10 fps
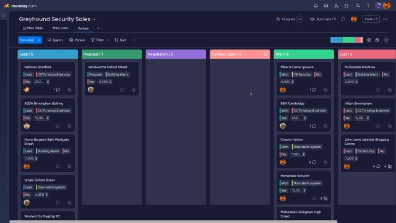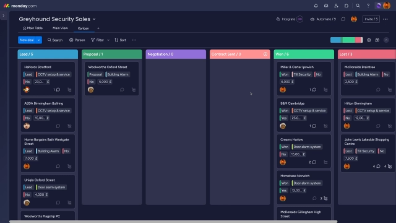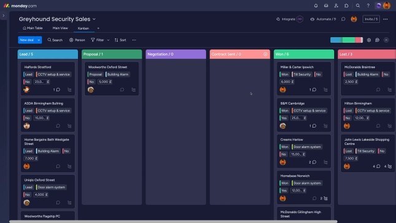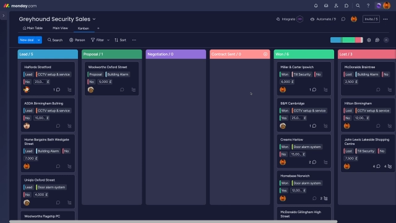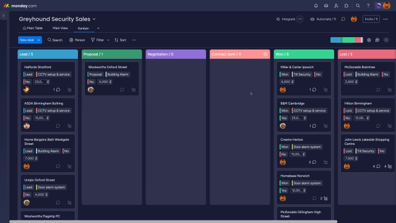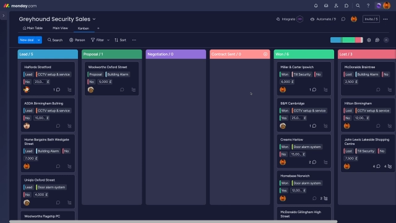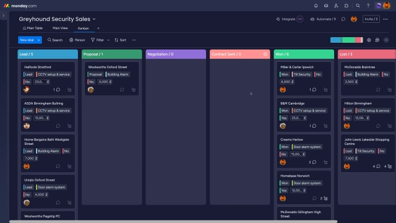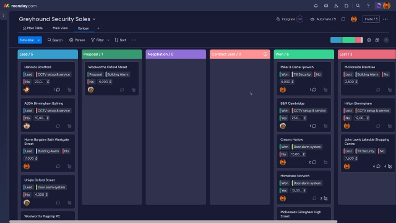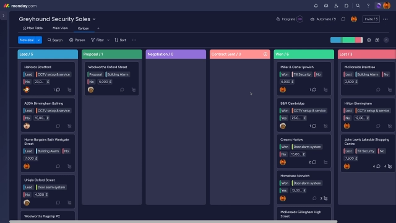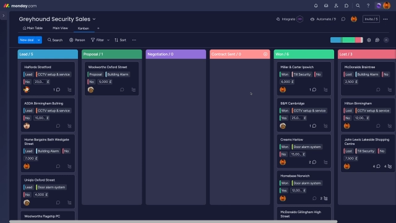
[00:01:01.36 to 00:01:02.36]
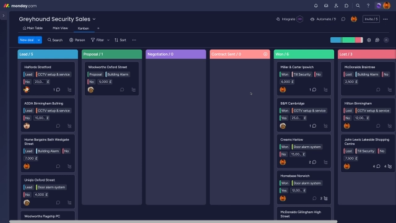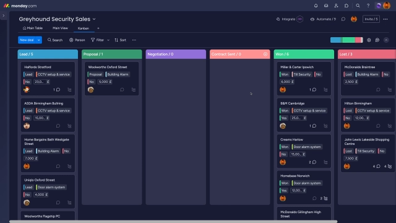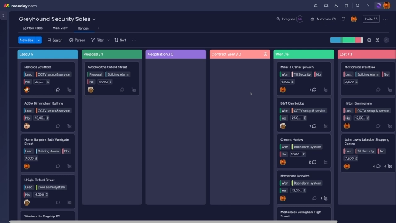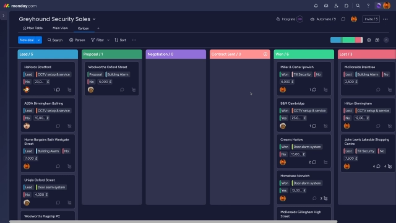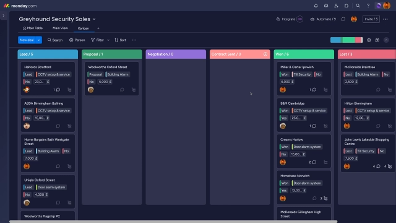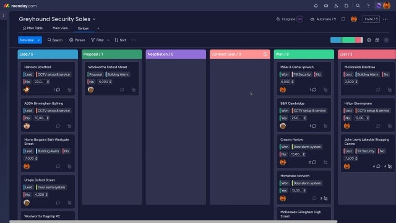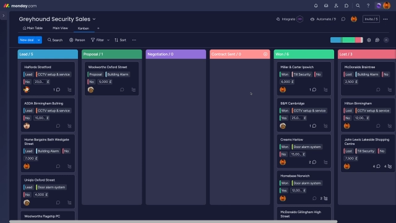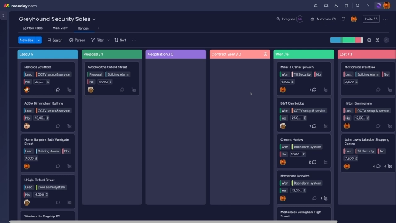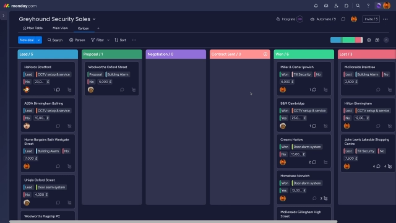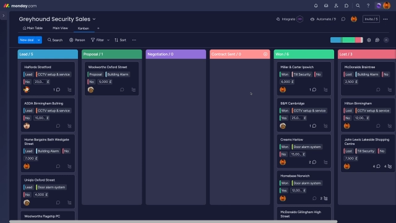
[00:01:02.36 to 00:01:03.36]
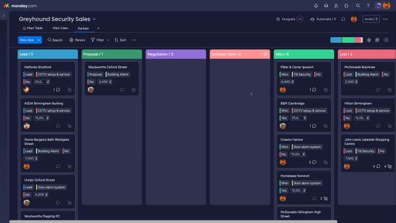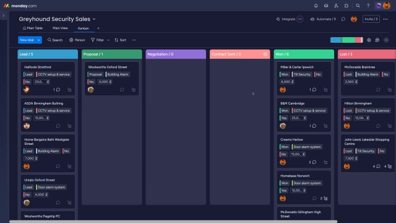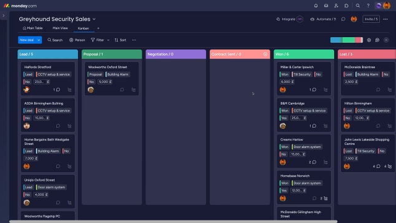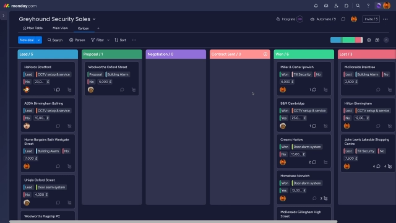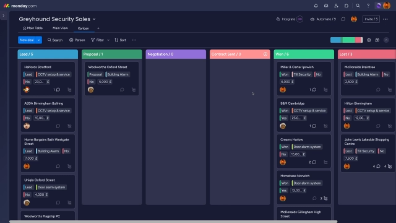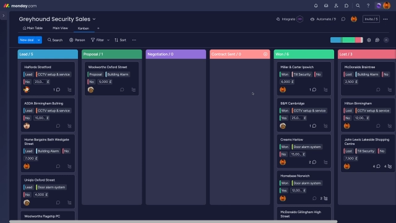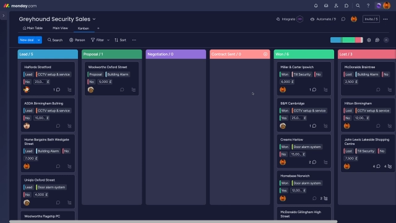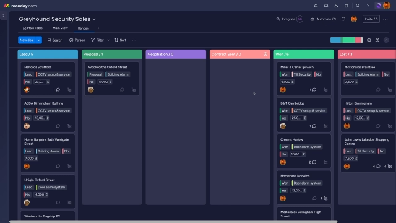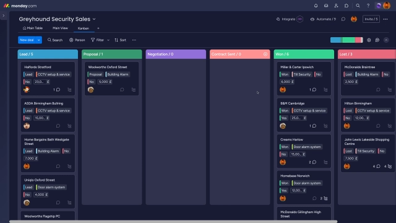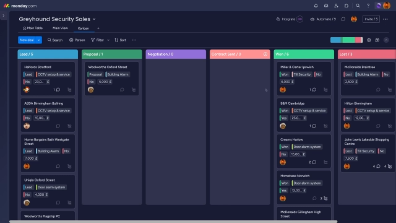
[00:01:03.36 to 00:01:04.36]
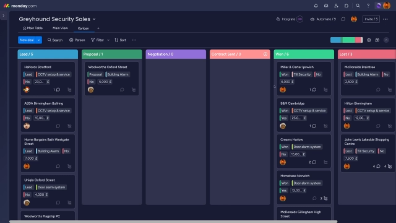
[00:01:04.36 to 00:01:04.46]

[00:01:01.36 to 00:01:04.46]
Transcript: [unreadable: no face in view]